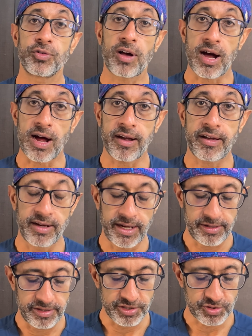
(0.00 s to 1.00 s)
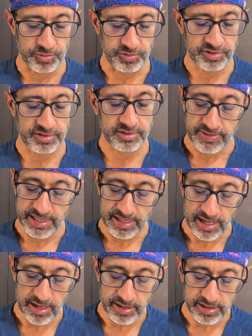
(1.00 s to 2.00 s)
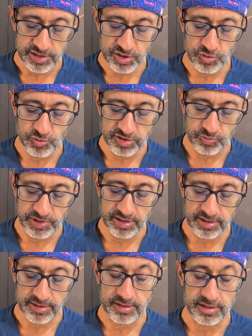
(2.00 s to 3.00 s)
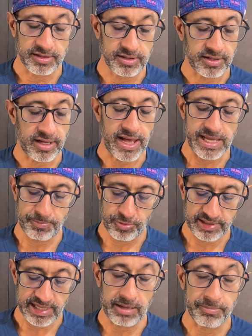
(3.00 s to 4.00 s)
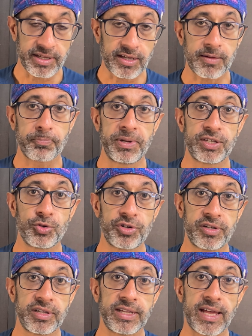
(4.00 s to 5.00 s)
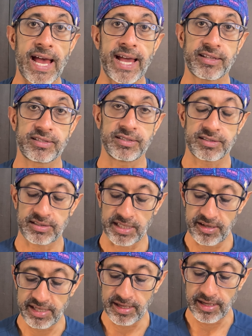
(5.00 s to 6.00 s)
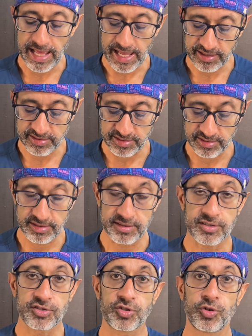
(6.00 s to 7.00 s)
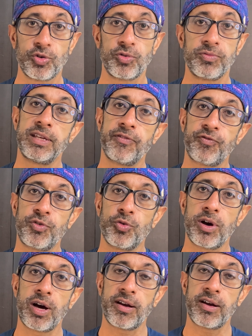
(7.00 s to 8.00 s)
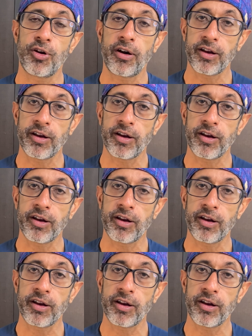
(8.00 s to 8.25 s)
heart-related issues, there are issues with the hypothalamic pituitary axis, adrenal axis. So if you are not